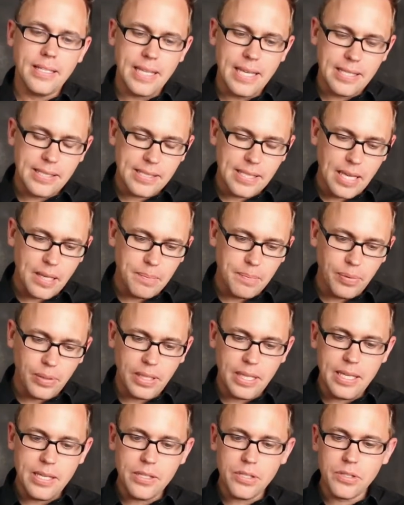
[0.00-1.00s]
They said,
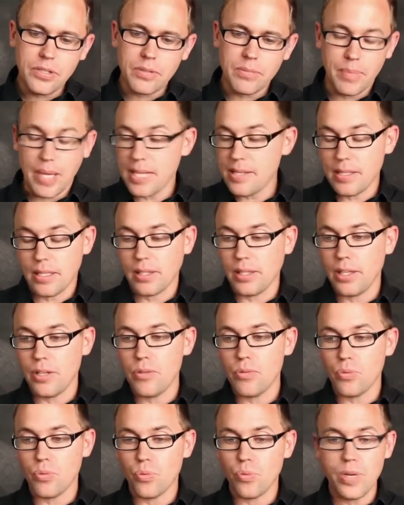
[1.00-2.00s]
please
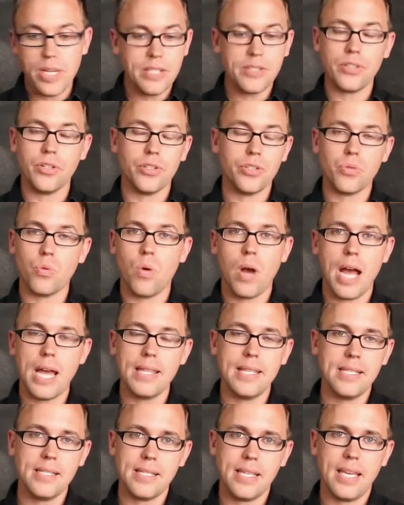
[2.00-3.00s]
basically research
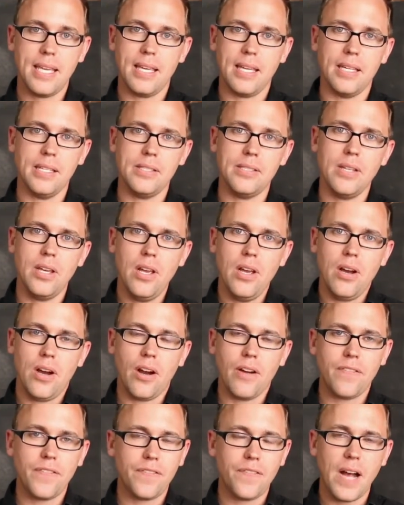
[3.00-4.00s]
why these kids
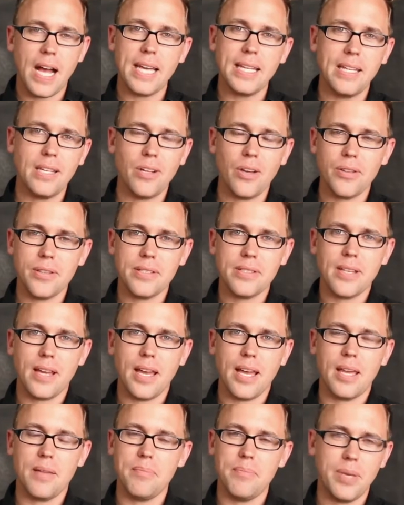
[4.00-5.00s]
are fighting all the
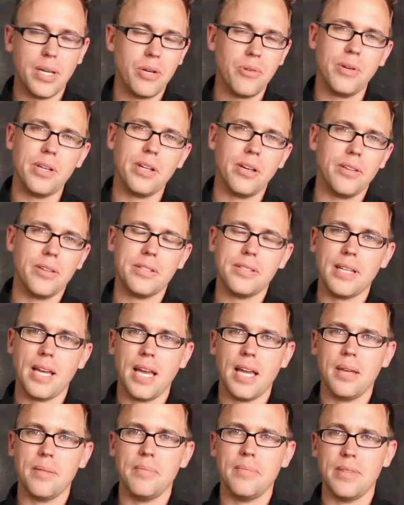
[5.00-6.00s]
time, bickering all the
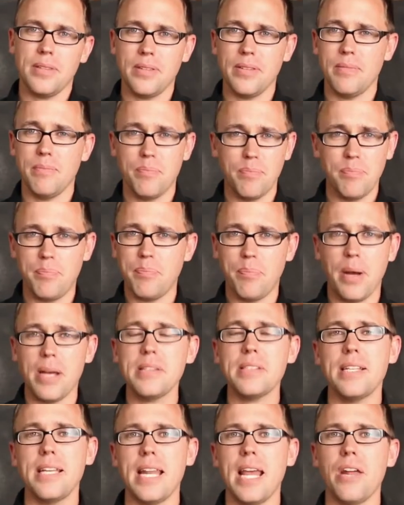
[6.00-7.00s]
time,
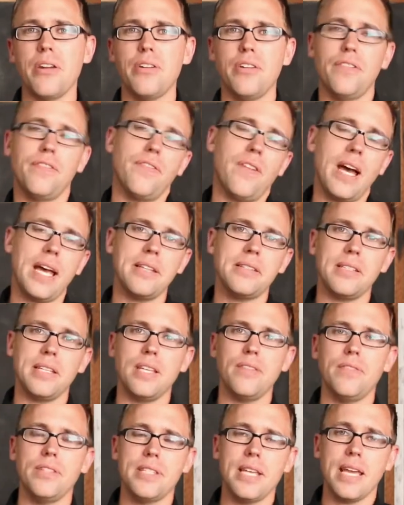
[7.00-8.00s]
busting out into fights,
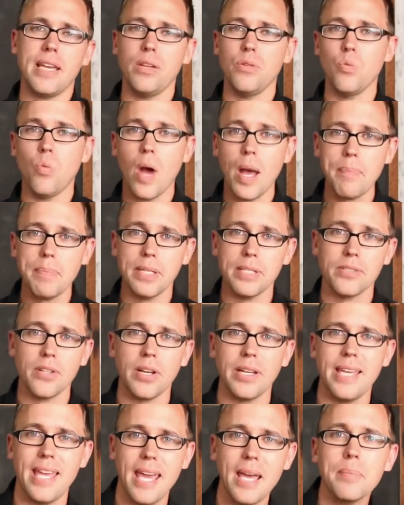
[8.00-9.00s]
and even taking weapons
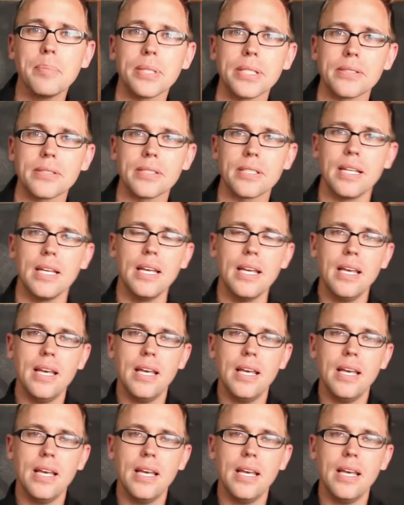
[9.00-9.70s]
on campus.